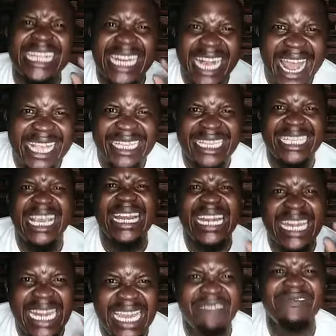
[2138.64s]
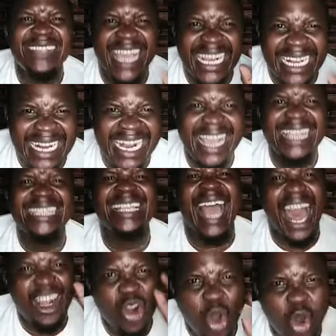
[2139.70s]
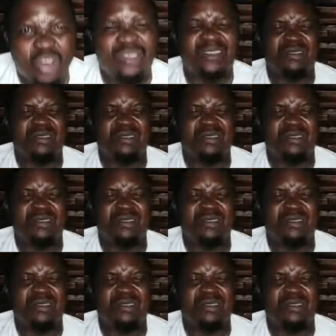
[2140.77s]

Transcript: grace, leave the grace alone.